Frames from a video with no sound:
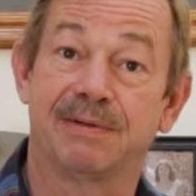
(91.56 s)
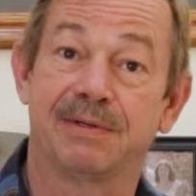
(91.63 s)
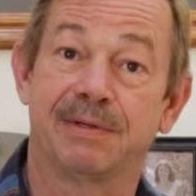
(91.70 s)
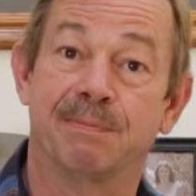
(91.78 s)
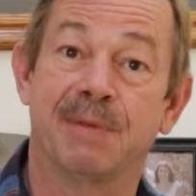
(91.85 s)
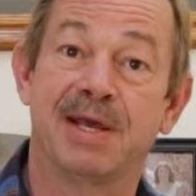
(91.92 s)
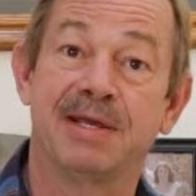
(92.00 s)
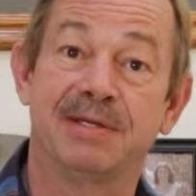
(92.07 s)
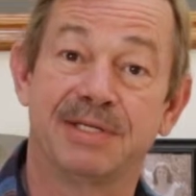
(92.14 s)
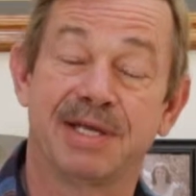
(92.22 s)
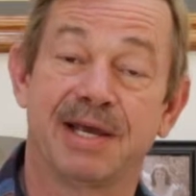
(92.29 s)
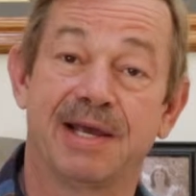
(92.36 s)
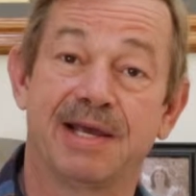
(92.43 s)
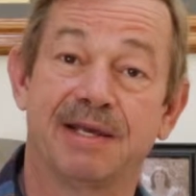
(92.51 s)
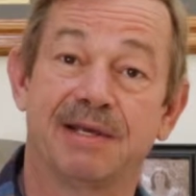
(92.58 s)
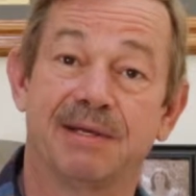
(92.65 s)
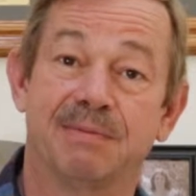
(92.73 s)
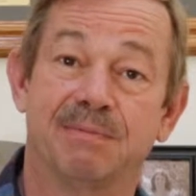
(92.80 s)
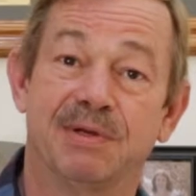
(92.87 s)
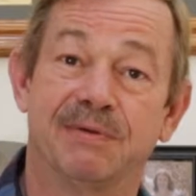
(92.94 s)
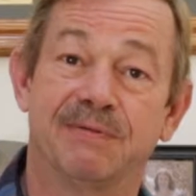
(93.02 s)
the main tank
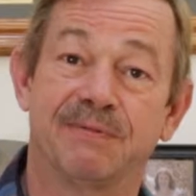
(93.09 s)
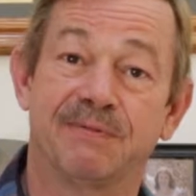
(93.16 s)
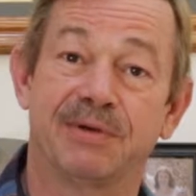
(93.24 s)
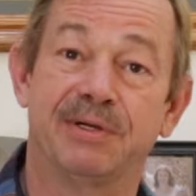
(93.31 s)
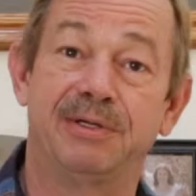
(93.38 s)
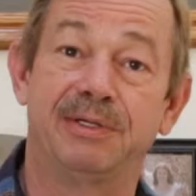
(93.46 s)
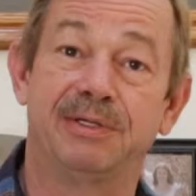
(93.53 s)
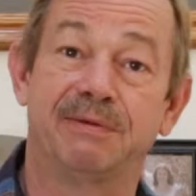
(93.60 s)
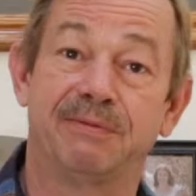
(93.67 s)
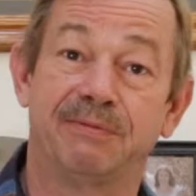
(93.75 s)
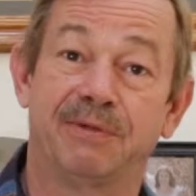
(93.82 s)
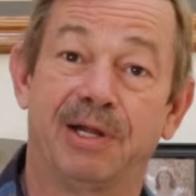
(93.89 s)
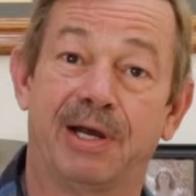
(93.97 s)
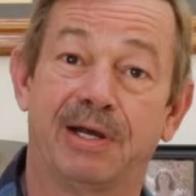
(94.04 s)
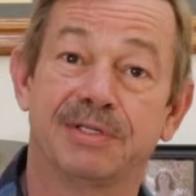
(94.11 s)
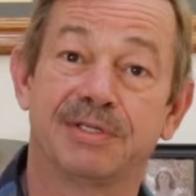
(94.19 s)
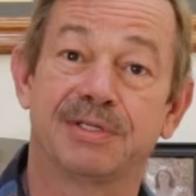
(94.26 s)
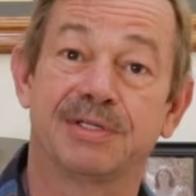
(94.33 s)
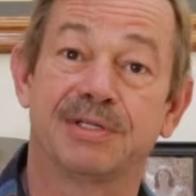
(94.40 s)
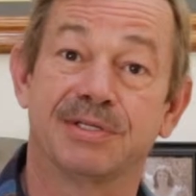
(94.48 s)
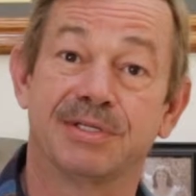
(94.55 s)
had been filled and flushed,
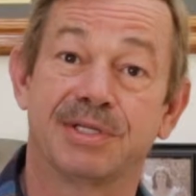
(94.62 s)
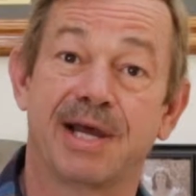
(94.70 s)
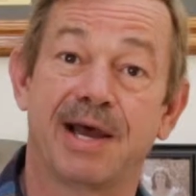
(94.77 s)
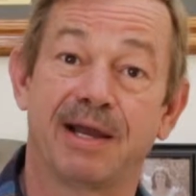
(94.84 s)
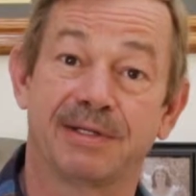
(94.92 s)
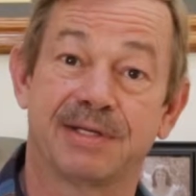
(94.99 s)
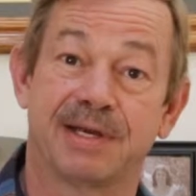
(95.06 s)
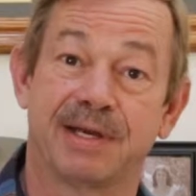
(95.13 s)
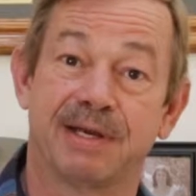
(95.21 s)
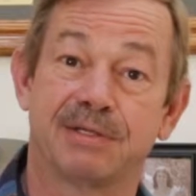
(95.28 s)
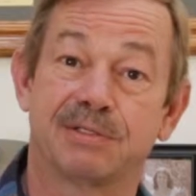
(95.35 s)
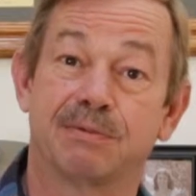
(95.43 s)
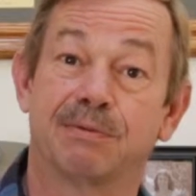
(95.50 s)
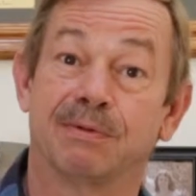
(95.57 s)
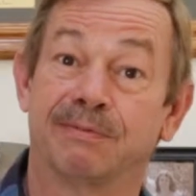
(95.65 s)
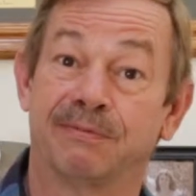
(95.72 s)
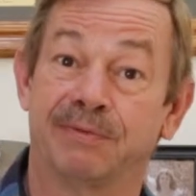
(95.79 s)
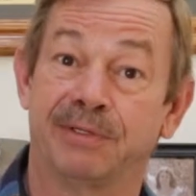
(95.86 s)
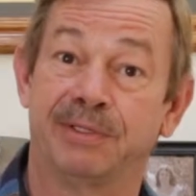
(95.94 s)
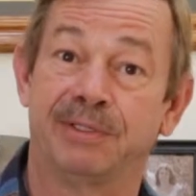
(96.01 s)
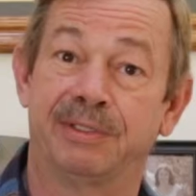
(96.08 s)
the stock tanks were
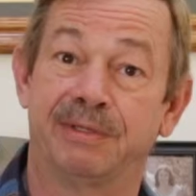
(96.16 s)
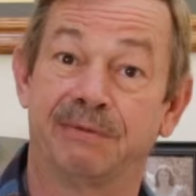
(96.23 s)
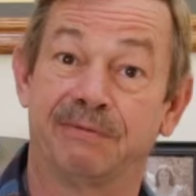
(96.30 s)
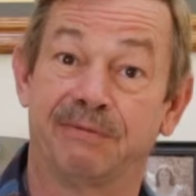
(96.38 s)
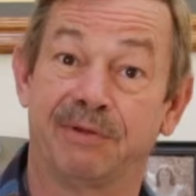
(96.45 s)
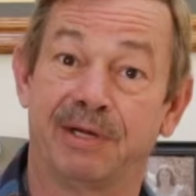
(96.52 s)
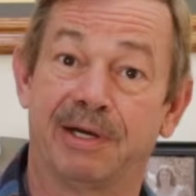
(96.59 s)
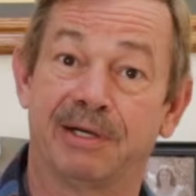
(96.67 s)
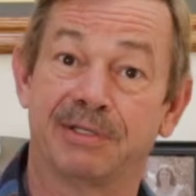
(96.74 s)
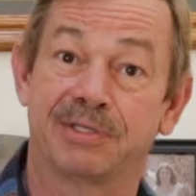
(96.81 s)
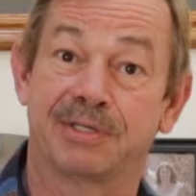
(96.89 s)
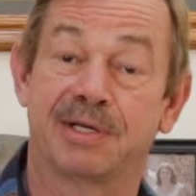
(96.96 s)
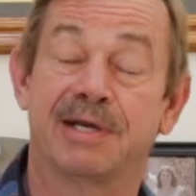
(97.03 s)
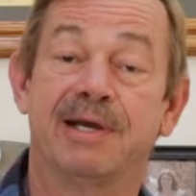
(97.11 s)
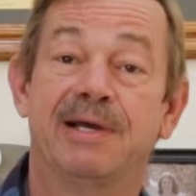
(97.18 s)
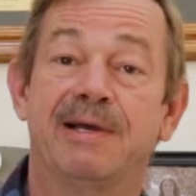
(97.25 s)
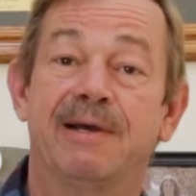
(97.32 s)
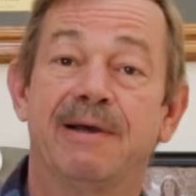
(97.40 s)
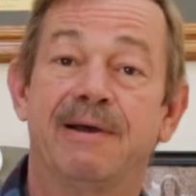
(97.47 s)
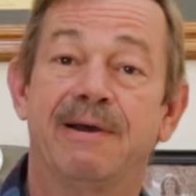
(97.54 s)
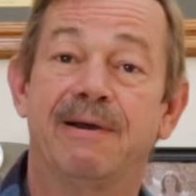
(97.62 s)
filled and flushed,
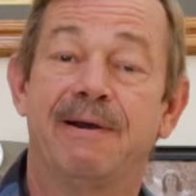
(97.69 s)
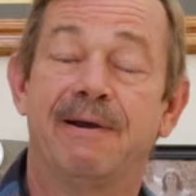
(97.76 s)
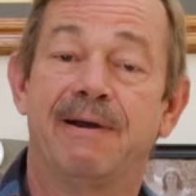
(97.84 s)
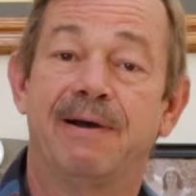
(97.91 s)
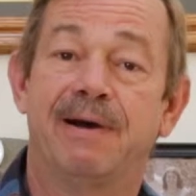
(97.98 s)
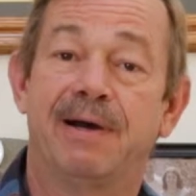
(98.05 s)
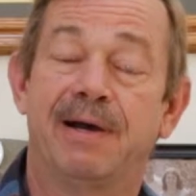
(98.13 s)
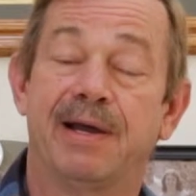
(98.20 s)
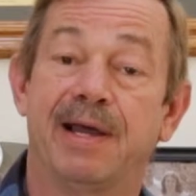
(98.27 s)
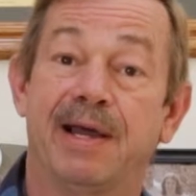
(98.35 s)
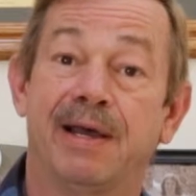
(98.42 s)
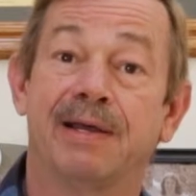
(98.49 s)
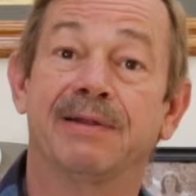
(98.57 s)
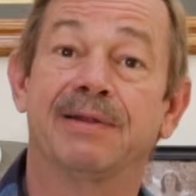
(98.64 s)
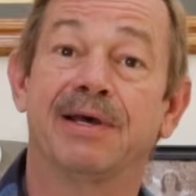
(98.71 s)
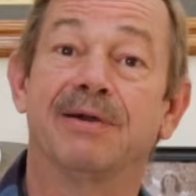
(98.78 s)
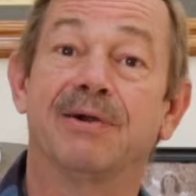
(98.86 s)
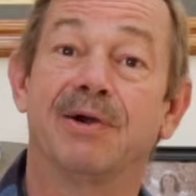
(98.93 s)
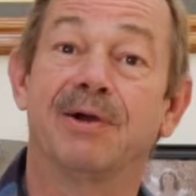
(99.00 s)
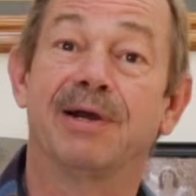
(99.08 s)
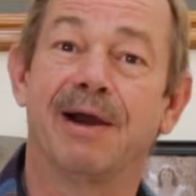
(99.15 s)
and that
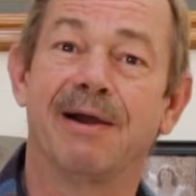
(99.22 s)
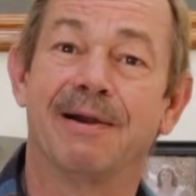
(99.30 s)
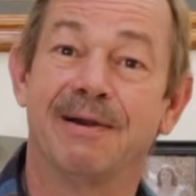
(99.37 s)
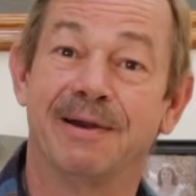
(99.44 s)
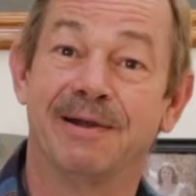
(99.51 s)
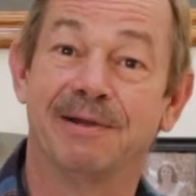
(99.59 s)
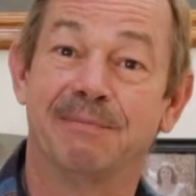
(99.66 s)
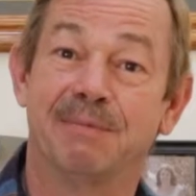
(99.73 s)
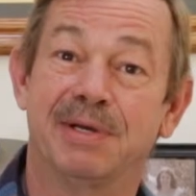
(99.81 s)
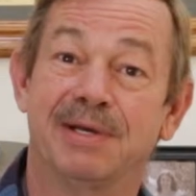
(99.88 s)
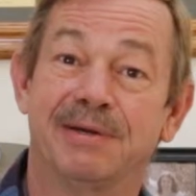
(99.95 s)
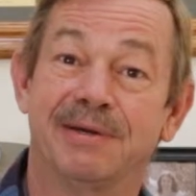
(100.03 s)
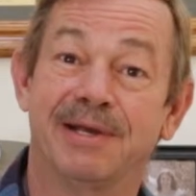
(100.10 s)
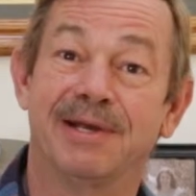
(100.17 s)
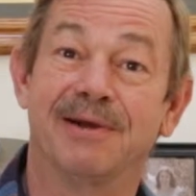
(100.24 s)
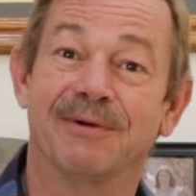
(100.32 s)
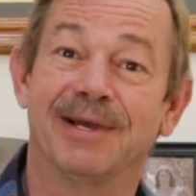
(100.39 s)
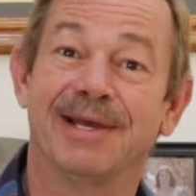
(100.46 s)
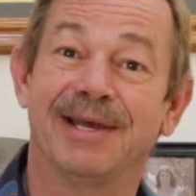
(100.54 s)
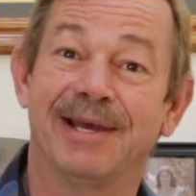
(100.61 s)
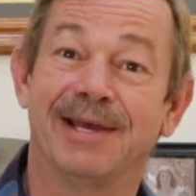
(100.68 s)
her garden had been
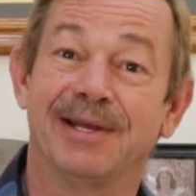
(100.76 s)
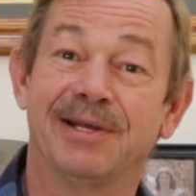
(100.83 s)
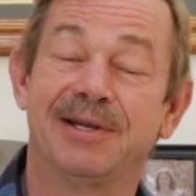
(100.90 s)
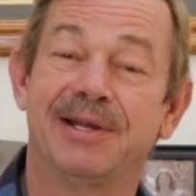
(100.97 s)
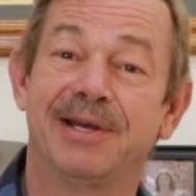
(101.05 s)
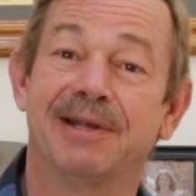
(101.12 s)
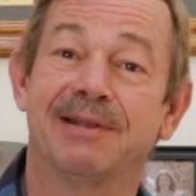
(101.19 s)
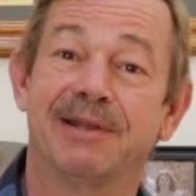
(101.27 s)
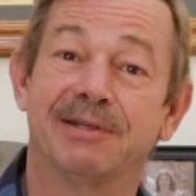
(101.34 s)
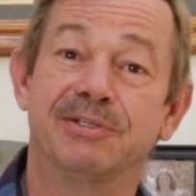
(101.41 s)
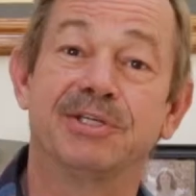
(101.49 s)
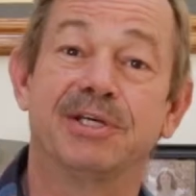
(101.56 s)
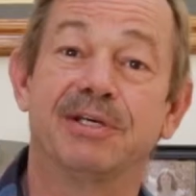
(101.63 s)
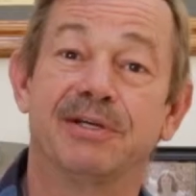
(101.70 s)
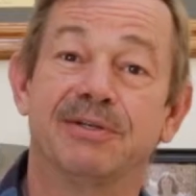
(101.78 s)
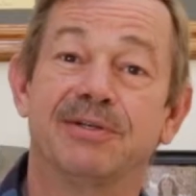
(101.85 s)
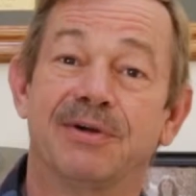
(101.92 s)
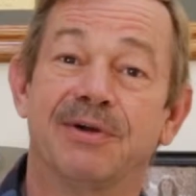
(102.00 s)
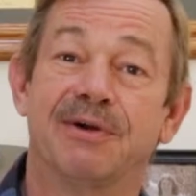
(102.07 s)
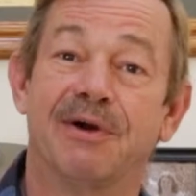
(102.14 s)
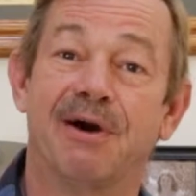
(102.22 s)
irrigated, and then she could
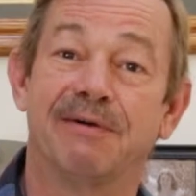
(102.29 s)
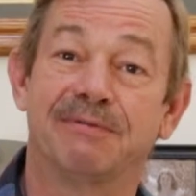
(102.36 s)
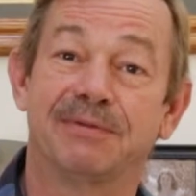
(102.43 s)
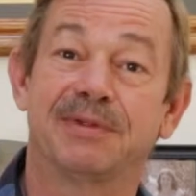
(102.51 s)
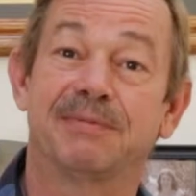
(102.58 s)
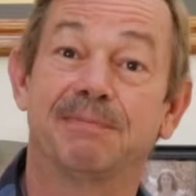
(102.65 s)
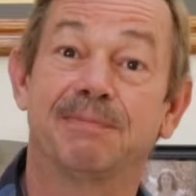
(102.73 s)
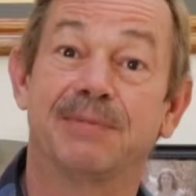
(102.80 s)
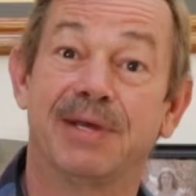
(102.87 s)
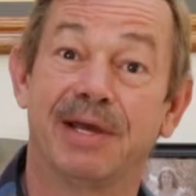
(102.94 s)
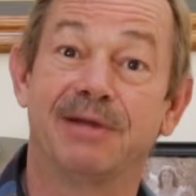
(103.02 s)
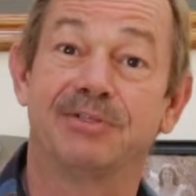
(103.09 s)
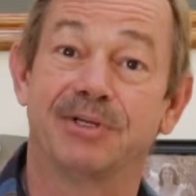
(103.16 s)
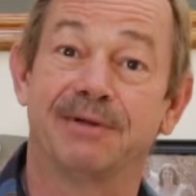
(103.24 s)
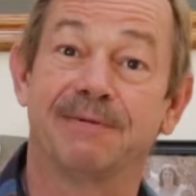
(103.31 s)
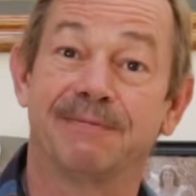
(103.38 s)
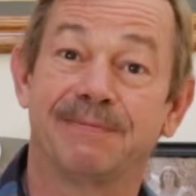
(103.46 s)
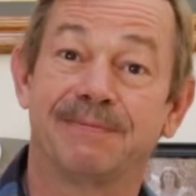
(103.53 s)
turn off the engine.